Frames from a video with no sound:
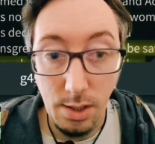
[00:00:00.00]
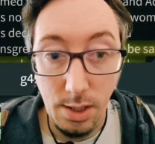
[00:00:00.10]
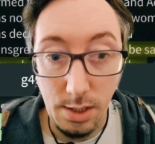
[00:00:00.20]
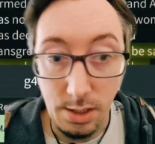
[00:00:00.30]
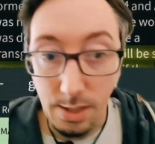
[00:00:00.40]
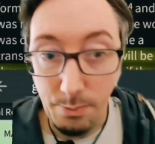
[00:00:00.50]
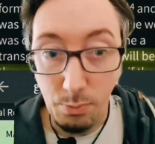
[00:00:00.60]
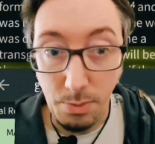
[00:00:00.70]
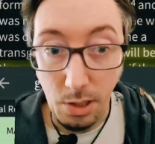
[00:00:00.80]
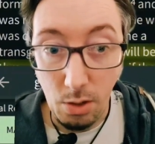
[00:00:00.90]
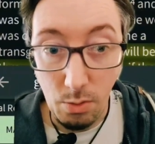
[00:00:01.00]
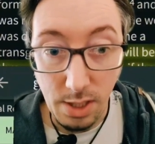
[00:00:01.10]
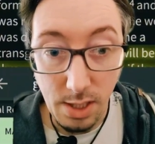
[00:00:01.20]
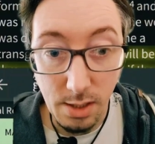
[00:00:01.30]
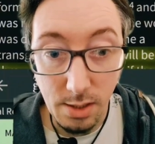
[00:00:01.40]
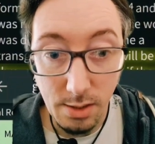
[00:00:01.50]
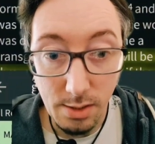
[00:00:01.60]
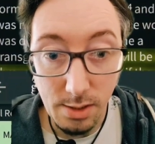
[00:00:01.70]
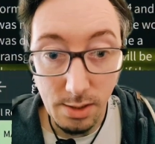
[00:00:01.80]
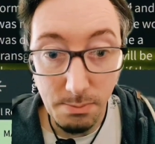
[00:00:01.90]
And the example below here,
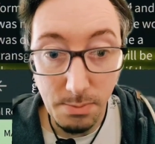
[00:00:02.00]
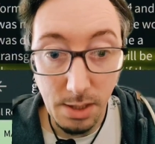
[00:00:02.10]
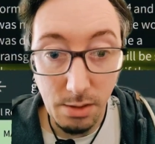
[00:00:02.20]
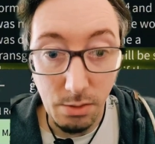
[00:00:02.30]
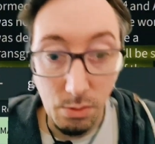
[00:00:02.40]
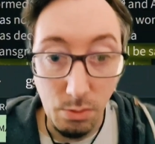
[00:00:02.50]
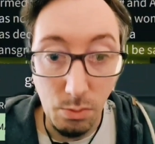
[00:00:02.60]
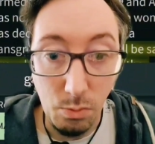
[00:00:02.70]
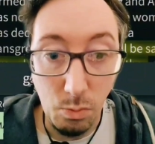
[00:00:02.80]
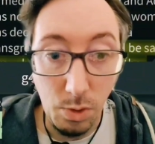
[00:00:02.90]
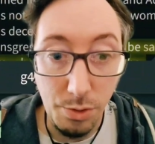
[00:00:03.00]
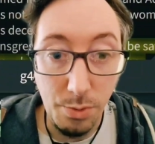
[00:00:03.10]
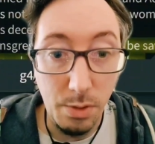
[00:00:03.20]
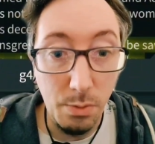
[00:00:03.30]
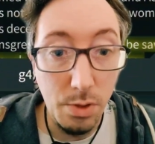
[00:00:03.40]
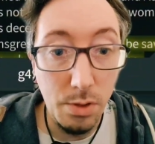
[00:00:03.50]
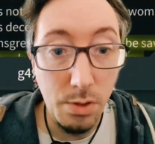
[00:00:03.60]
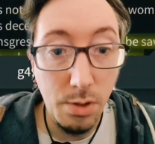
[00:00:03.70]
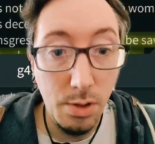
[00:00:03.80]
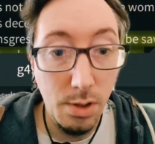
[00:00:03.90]
Matthew 1:21,
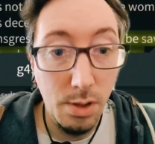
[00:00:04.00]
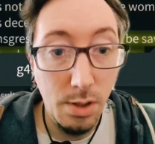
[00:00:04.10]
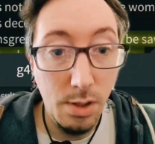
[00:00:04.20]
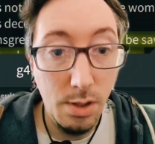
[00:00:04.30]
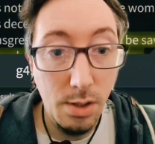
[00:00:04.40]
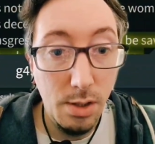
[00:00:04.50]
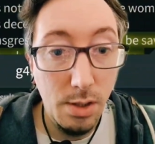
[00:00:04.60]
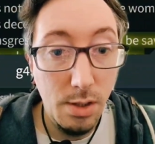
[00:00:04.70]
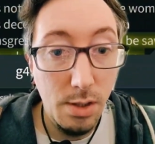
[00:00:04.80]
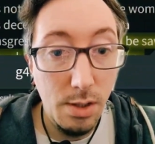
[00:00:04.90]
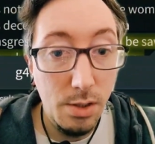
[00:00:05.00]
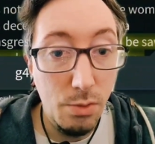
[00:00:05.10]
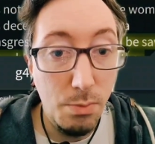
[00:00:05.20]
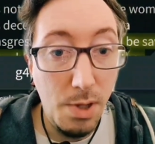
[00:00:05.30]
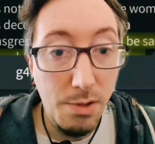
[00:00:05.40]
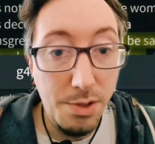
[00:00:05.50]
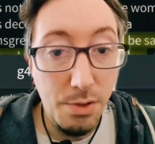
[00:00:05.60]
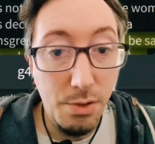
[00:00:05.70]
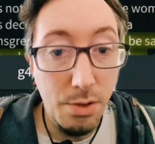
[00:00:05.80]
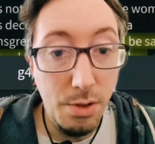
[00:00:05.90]
she will bear a
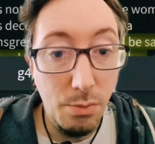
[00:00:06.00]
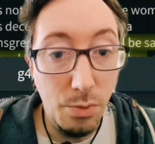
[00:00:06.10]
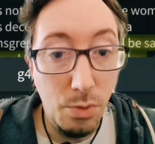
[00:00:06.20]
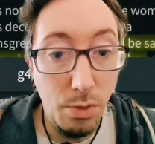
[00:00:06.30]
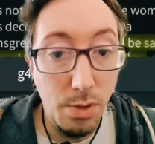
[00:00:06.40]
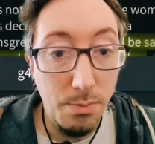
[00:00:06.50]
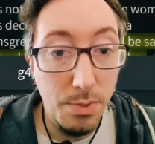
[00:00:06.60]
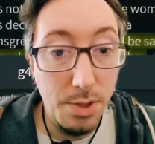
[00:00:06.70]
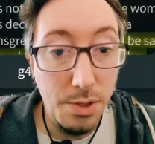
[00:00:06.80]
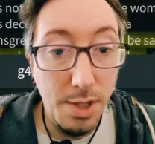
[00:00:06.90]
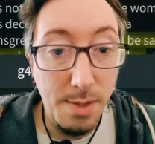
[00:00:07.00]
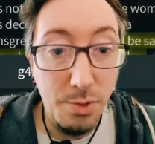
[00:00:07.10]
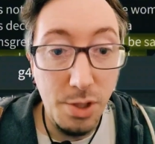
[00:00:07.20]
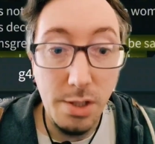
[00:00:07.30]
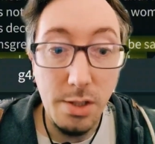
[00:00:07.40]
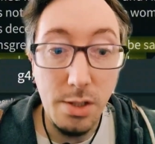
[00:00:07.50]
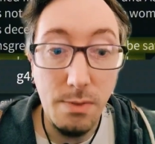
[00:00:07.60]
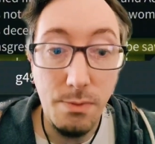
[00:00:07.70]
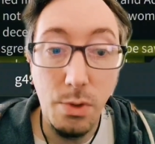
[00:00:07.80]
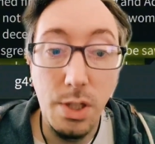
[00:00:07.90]
son, and you will call him name
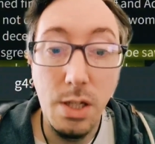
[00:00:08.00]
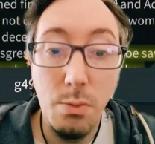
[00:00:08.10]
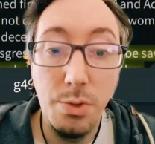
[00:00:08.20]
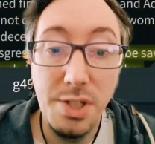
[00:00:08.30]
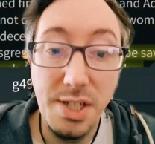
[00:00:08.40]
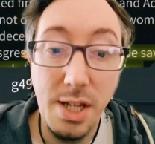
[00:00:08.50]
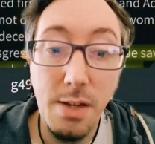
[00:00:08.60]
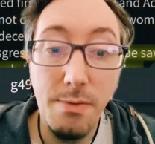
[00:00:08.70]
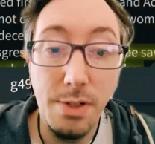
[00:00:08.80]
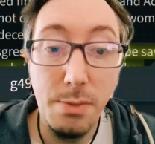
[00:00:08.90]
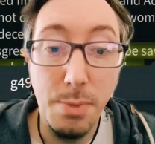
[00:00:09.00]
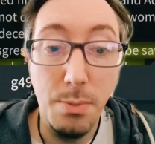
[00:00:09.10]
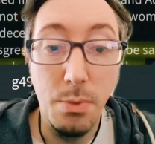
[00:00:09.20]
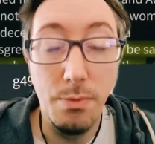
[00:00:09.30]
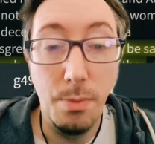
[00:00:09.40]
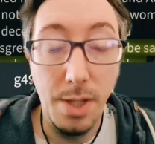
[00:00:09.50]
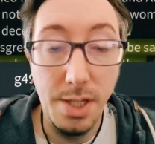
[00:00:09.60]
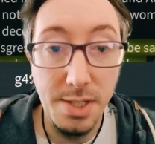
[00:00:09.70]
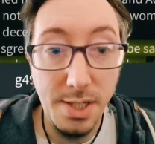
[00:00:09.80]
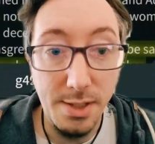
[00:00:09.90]
Jesus, for he will save his people from
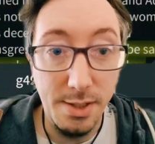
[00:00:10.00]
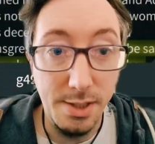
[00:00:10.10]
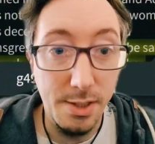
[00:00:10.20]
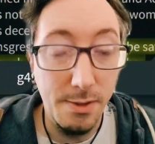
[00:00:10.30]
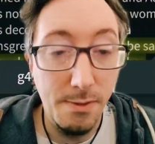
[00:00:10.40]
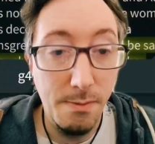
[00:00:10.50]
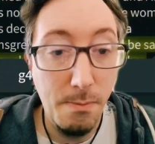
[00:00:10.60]
their sins.